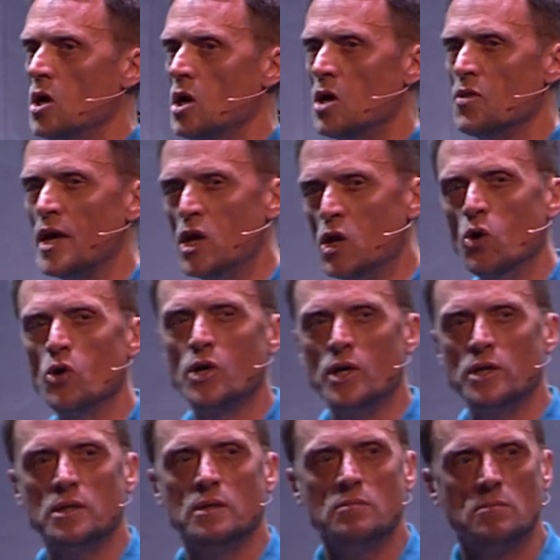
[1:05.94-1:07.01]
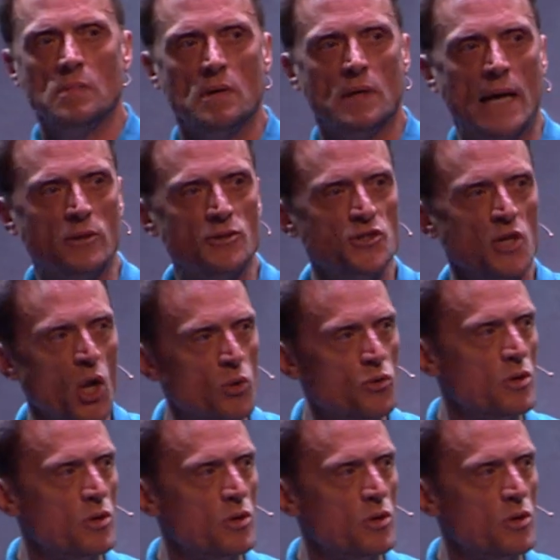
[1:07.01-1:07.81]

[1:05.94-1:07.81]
Uh, they look at how slow